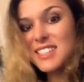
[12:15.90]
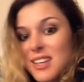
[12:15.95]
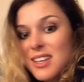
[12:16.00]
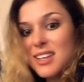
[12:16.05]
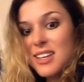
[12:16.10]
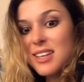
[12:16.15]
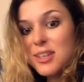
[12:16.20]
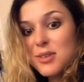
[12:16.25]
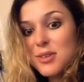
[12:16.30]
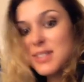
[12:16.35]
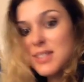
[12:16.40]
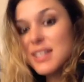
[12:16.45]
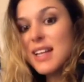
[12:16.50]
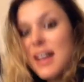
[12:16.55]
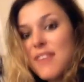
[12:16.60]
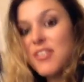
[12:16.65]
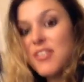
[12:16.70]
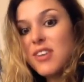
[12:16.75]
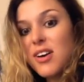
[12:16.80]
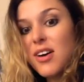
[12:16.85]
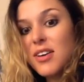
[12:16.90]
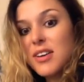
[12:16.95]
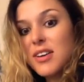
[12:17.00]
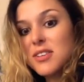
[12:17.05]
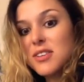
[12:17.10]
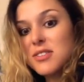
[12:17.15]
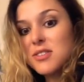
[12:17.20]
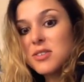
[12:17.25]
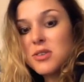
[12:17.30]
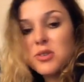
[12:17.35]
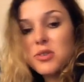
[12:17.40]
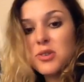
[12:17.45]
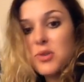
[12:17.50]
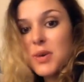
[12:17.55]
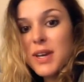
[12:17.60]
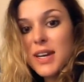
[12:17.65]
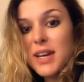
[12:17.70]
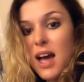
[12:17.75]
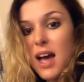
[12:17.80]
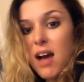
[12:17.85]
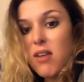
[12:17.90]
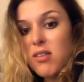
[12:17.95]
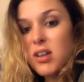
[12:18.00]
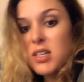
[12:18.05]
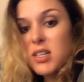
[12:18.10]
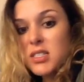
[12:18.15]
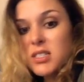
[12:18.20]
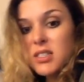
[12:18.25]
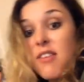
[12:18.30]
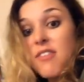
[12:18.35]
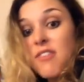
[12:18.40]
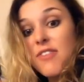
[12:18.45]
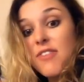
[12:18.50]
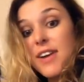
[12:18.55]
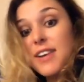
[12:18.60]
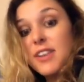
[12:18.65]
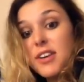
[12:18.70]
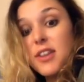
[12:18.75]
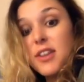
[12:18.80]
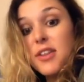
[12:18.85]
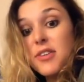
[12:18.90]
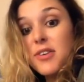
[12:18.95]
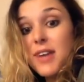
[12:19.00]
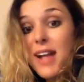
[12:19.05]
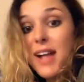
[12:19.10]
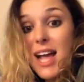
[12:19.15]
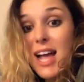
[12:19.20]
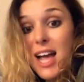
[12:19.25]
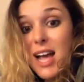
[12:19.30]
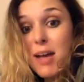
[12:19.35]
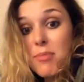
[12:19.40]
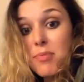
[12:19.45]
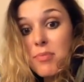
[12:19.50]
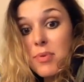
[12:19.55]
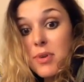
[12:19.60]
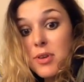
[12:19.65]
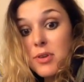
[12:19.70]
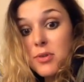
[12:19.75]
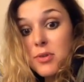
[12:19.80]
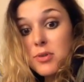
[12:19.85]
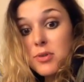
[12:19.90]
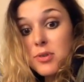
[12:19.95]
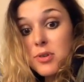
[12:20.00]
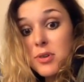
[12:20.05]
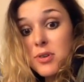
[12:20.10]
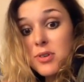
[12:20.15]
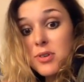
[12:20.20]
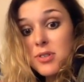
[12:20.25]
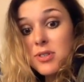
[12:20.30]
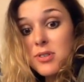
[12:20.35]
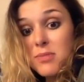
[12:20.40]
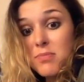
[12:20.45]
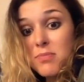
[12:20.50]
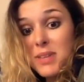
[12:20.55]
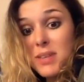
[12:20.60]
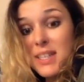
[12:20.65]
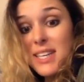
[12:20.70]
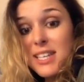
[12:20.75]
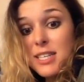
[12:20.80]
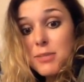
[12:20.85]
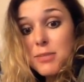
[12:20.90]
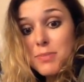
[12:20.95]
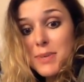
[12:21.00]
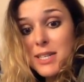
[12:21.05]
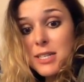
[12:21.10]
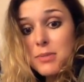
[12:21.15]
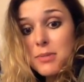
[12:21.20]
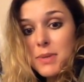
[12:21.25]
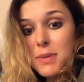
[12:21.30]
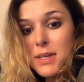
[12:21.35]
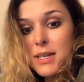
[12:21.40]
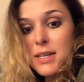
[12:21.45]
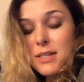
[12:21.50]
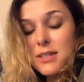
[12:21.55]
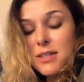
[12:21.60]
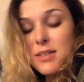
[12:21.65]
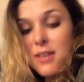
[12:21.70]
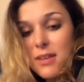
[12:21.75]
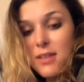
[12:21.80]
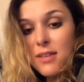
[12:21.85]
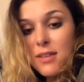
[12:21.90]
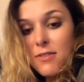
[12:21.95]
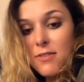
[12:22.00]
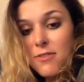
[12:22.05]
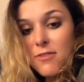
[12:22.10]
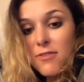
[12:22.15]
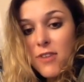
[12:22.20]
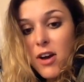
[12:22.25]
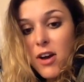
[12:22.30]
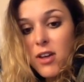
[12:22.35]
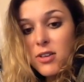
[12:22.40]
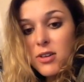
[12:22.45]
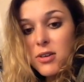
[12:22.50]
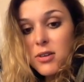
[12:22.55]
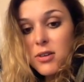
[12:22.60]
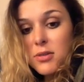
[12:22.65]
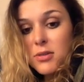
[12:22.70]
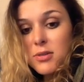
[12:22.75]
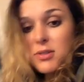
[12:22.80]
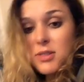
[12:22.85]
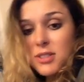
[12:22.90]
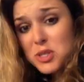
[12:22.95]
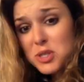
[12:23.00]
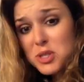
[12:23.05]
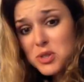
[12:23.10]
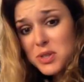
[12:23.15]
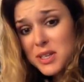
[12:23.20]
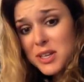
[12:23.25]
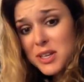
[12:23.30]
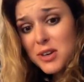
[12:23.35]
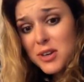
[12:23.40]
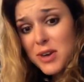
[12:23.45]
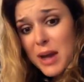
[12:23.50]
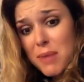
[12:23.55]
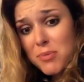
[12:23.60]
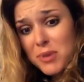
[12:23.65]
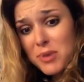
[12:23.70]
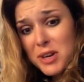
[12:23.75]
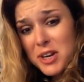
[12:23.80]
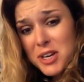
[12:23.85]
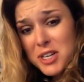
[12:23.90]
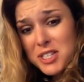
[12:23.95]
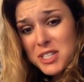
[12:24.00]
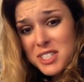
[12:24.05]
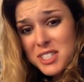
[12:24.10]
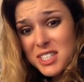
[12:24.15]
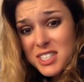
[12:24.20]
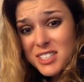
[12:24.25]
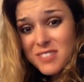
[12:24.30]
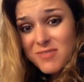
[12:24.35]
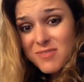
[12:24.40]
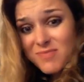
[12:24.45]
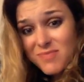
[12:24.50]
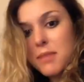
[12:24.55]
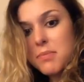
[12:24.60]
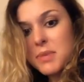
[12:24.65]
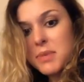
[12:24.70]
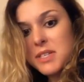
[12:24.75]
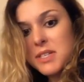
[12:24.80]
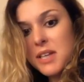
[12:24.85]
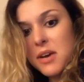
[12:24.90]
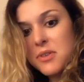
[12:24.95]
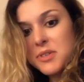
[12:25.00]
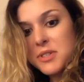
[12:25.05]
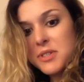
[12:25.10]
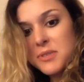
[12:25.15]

You still have an audience, so do it now. Find another app. Users, please, please, please follow to the other app with us. Peace out.